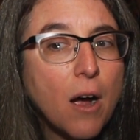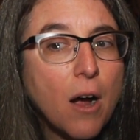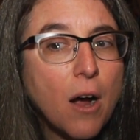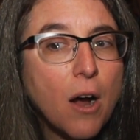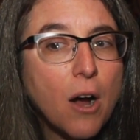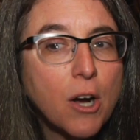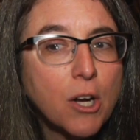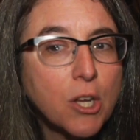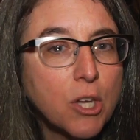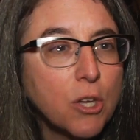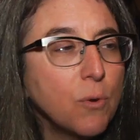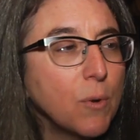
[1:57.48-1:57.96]

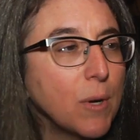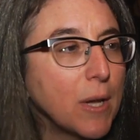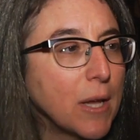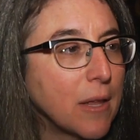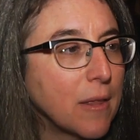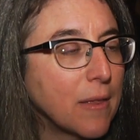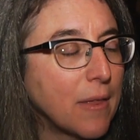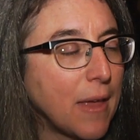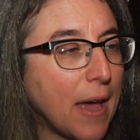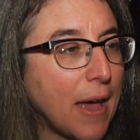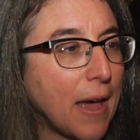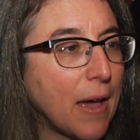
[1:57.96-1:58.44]

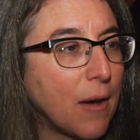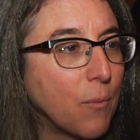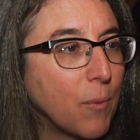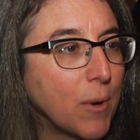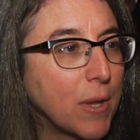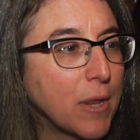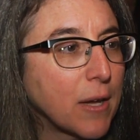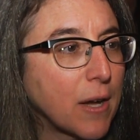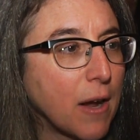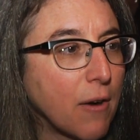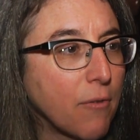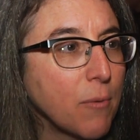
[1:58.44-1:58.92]
arguing that
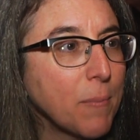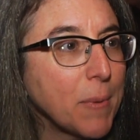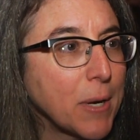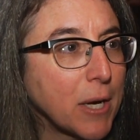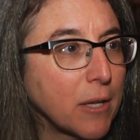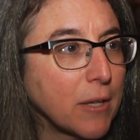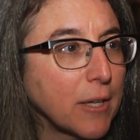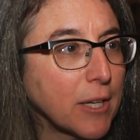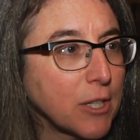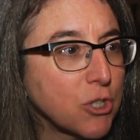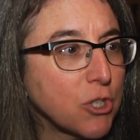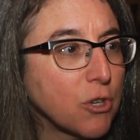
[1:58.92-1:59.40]
when the government
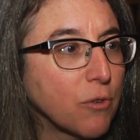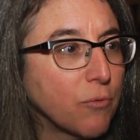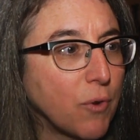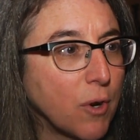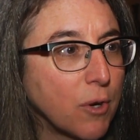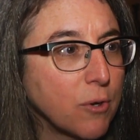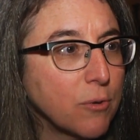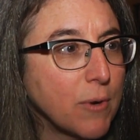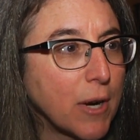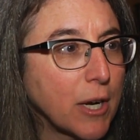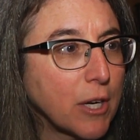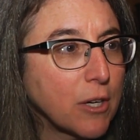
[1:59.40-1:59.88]
collects your
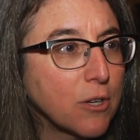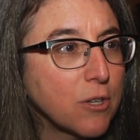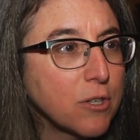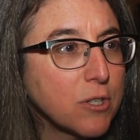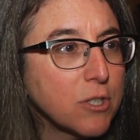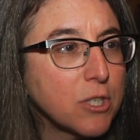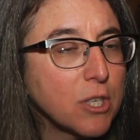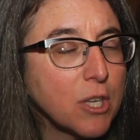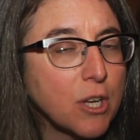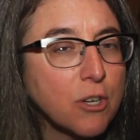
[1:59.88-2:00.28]
phone records,